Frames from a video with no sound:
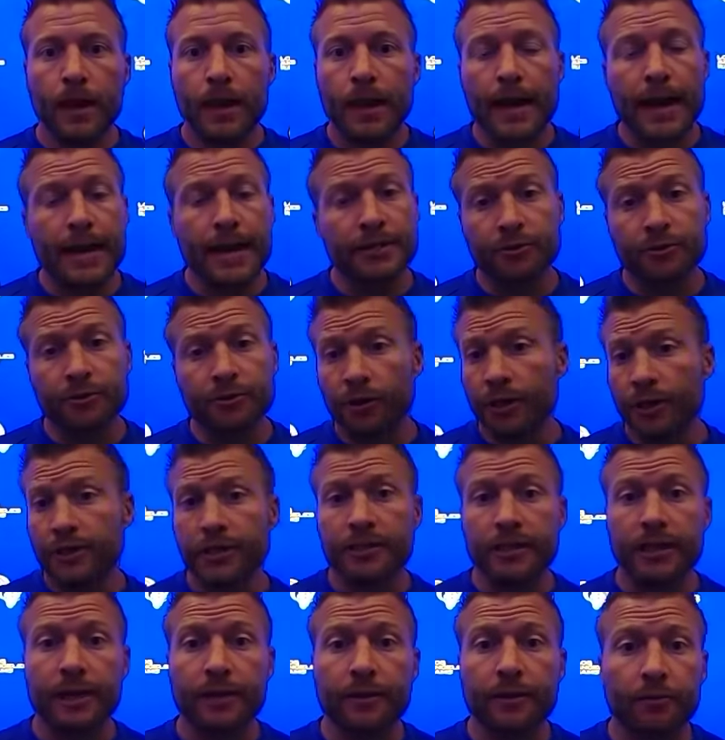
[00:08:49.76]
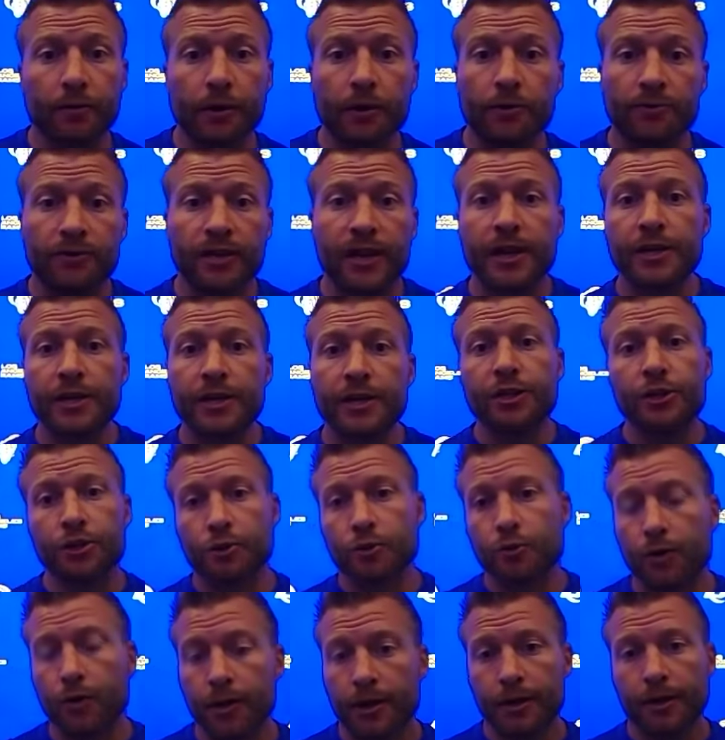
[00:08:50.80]
Yeah, it's really just to get the rotation,
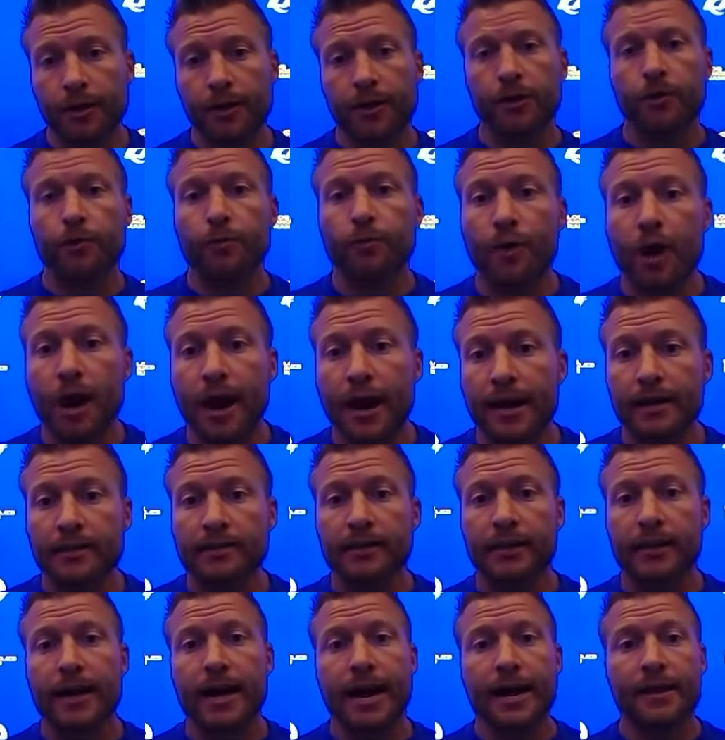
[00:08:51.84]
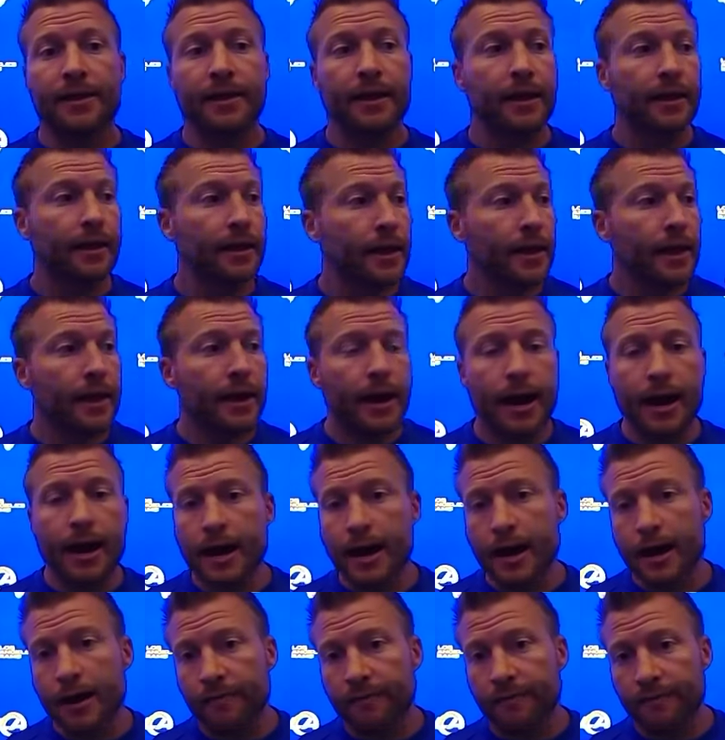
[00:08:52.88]
Jordan. Brian is a guy that I
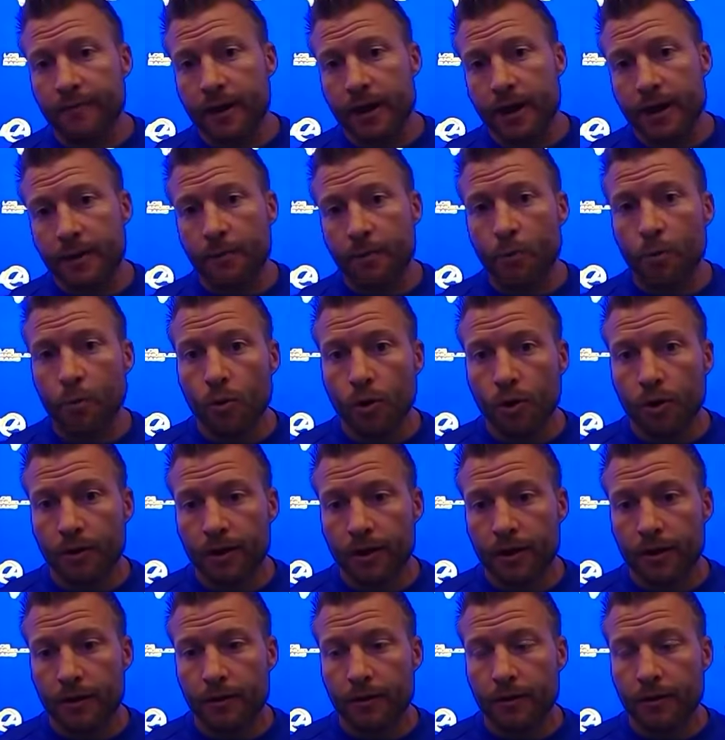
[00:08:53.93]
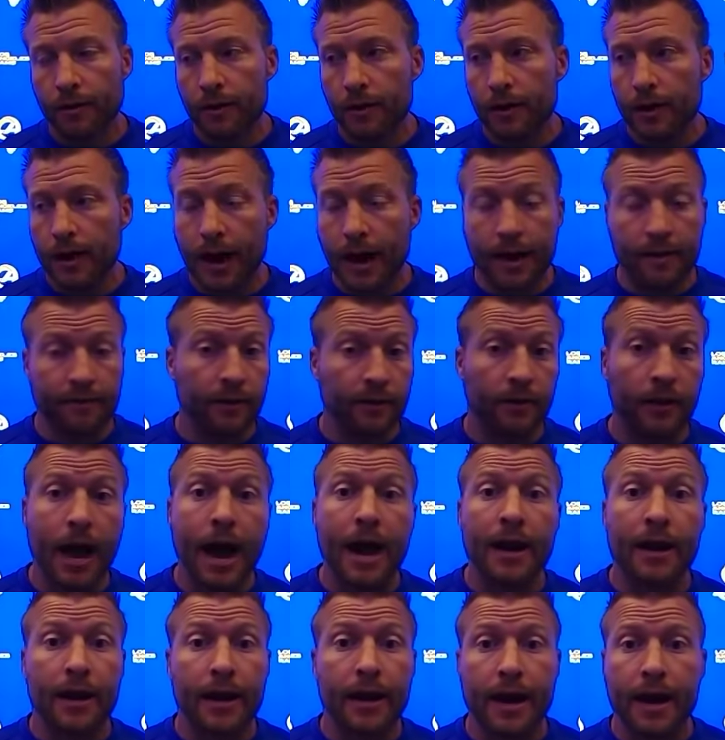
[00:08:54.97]
have a
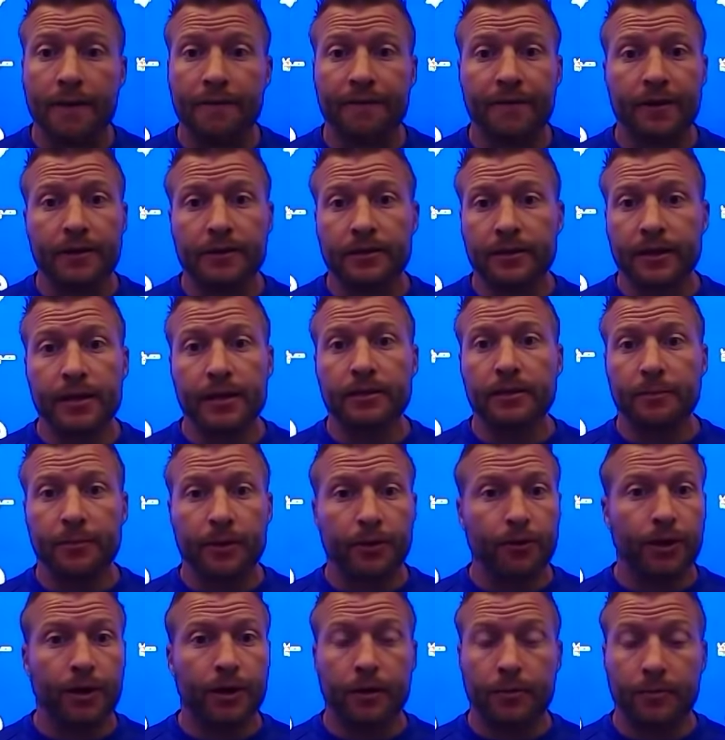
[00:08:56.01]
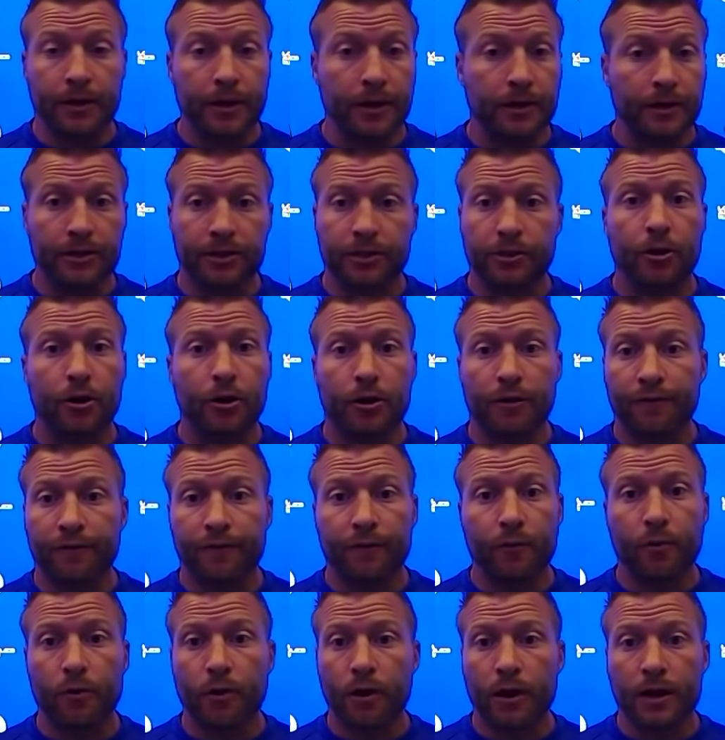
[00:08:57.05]
lot of confidence in his ability to be a starter
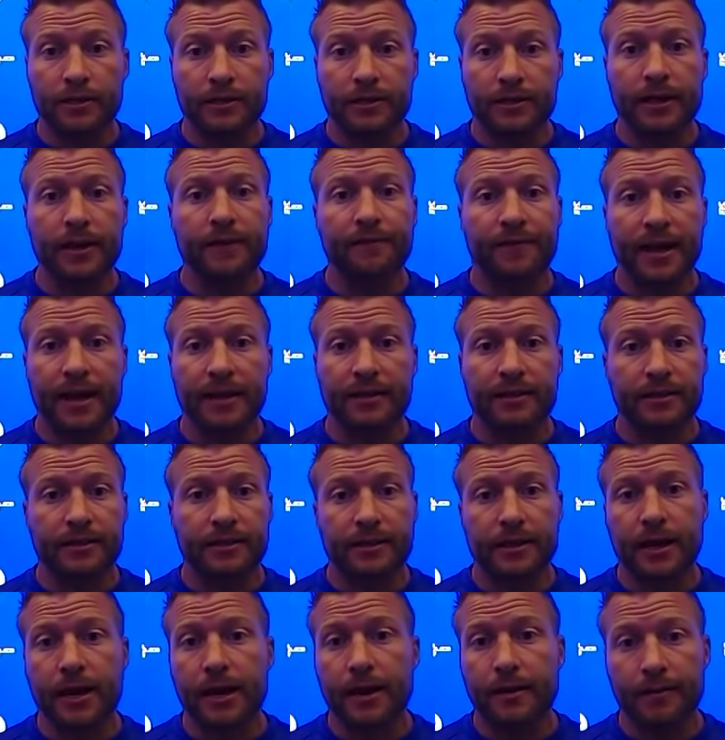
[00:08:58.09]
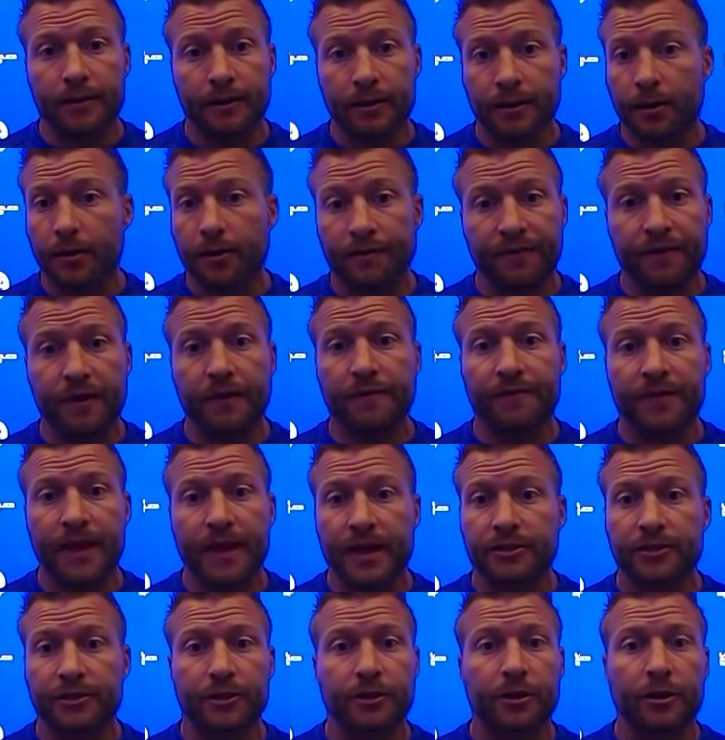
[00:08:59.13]
for us. If that's, if
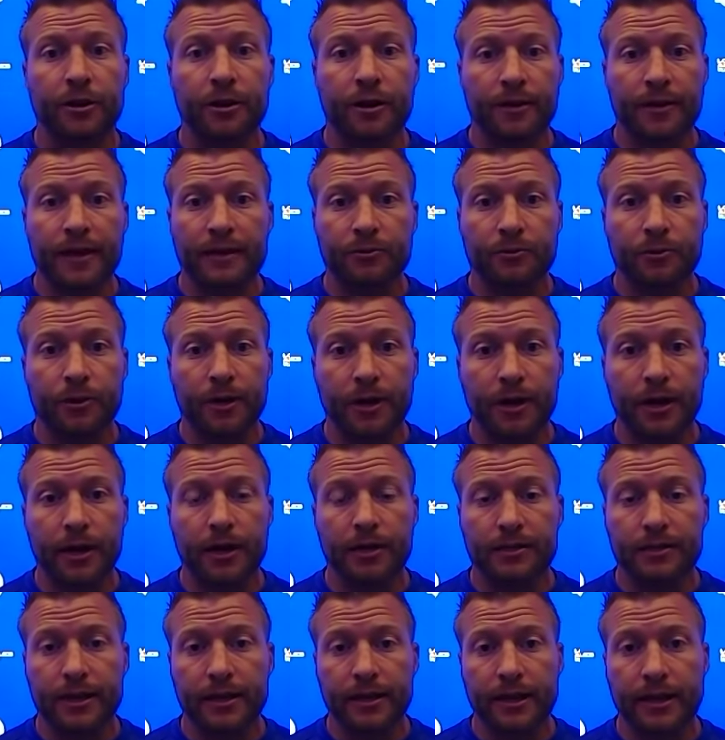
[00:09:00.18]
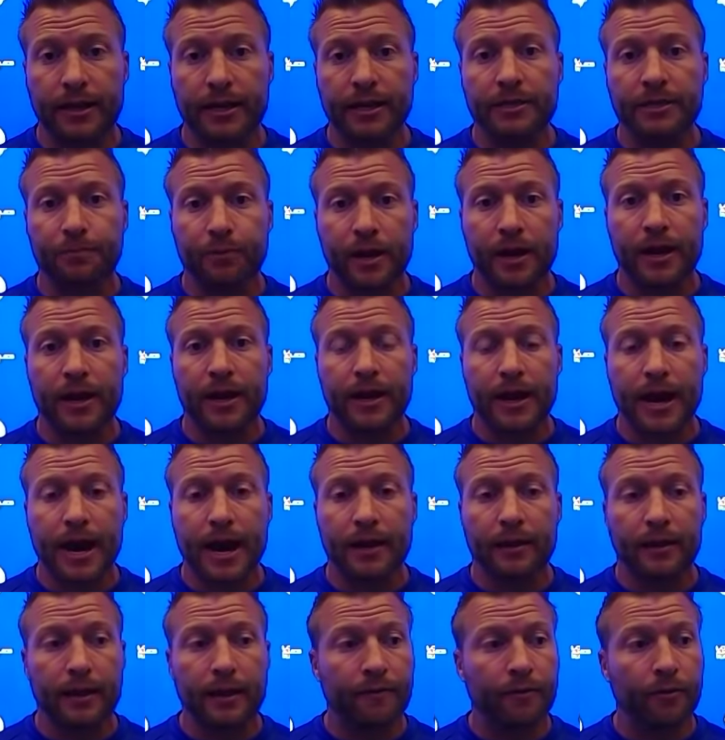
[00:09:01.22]
that's earned and that's what he does, I think he's played at a
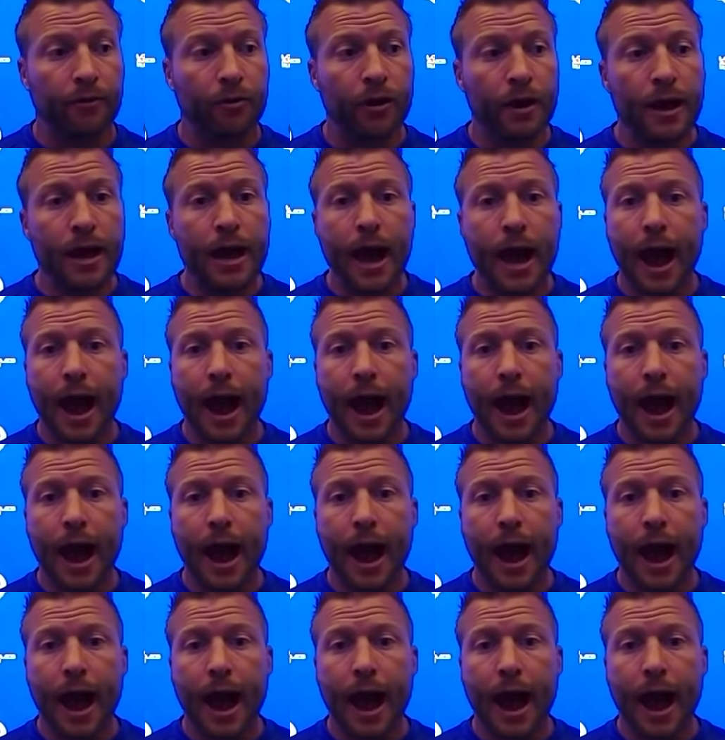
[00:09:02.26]
high level.